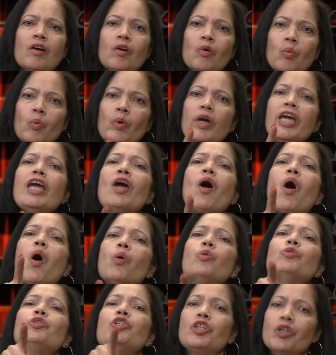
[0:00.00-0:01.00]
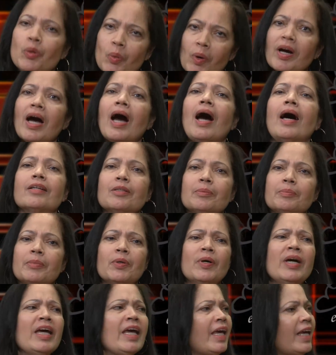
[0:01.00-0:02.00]
we hold you
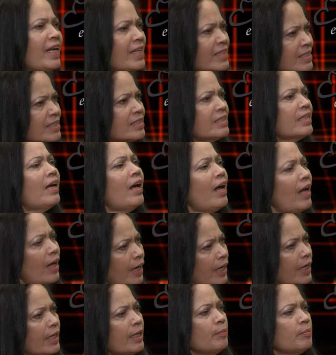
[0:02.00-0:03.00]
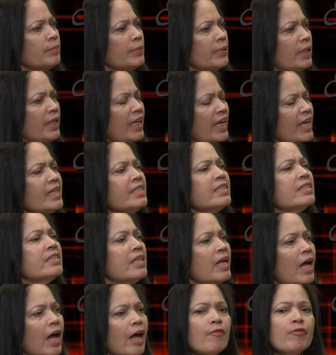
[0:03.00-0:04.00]
accountable. It's time. It's
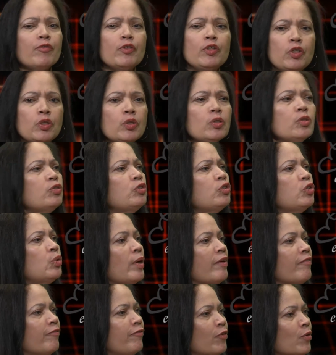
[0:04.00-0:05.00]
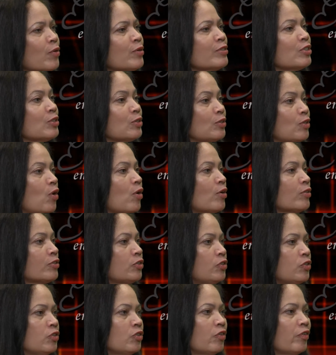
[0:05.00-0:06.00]
time for you to enforce the laws
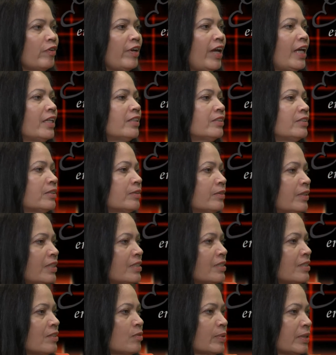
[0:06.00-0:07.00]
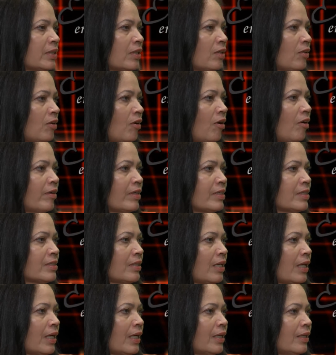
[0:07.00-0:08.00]
you created. So this is what the law is
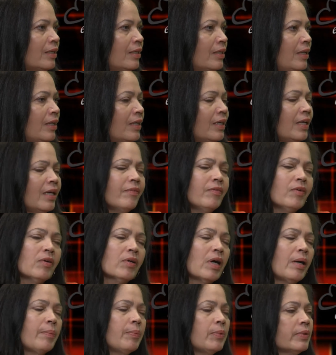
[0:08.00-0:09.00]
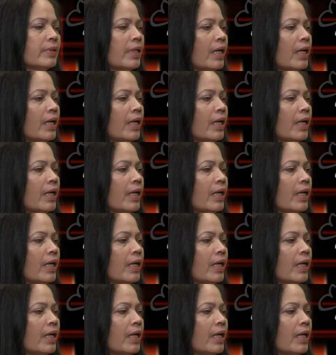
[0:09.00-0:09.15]
like. Give her a couple of